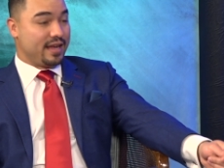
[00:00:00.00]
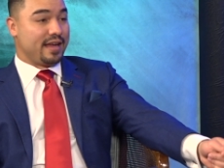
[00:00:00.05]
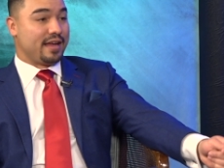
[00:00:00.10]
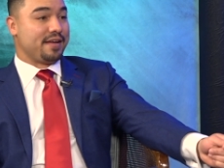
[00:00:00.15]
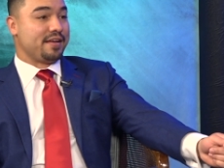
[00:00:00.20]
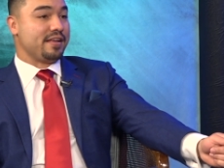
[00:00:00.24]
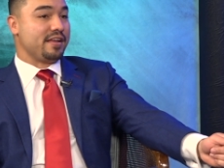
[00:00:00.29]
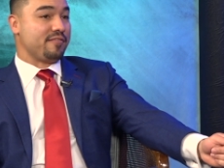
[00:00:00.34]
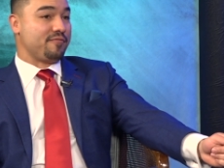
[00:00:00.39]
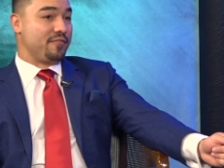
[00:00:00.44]

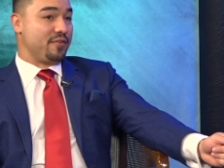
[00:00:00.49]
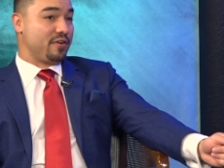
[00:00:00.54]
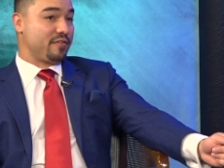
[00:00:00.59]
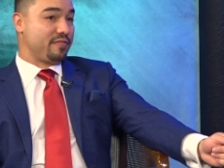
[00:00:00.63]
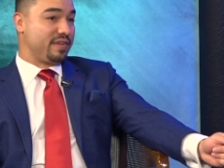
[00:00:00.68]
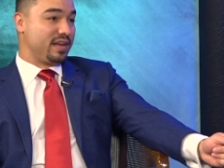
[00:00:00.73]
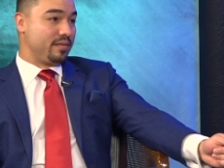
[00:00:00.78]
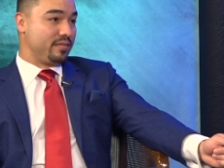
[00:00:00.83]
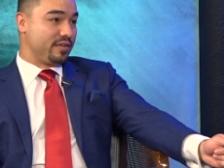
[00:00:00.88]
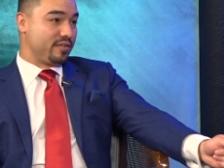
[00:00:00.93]
And if you're a
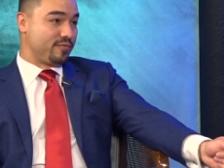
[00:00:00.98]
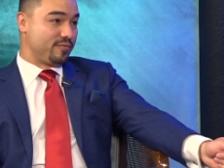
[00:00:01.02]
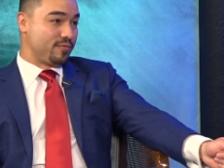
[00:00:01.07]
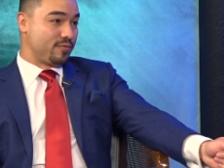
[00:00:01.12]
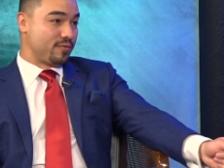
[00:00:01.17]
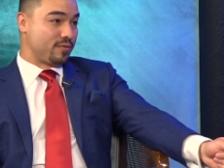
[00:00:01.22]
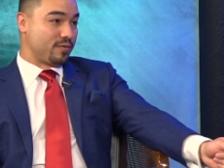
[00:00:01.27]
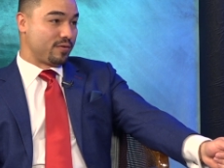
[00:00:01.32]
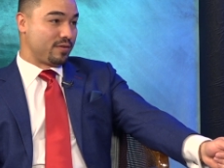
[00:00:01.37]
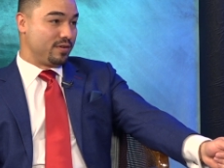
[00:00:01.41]
family of
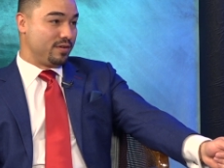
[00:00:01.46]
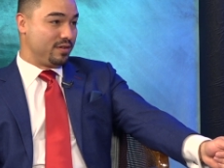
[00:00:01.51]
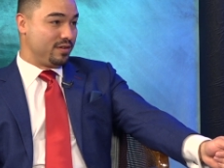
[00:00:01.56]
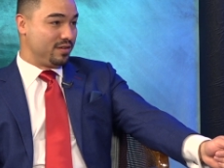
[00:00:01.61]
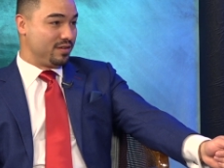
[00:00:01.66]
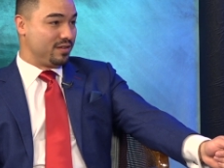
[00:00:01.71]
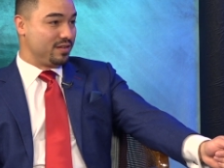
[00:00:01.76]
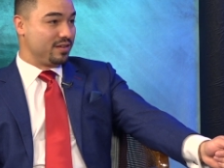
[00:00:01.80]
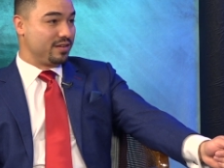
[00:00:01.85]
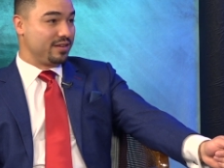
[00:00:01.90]
4,
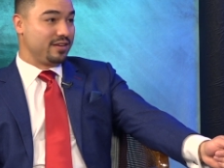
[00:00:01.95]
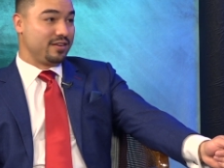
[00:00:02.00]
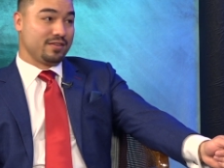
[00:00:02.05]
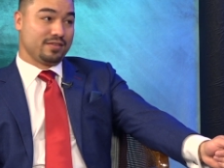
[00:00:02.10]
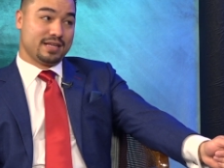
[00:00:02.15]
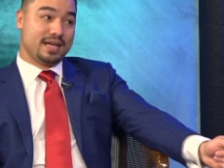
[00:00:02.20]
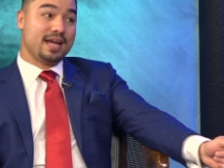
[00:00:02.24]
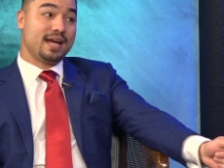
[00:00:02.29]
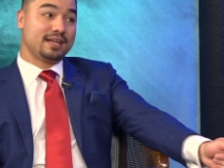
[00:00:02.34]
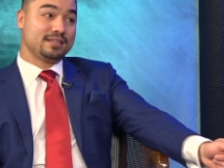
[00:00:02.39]

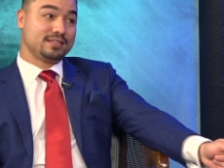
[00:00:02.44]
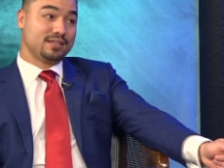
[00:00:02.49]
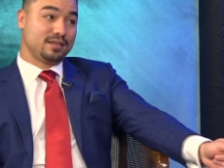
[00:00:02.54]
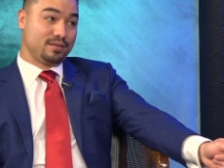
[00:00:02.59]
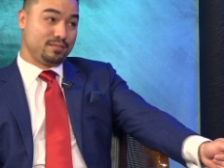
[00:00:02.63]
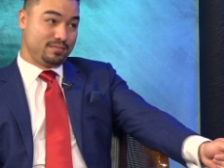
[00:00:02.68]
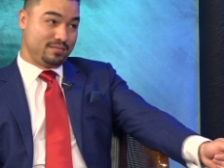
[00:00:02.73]
that adds up.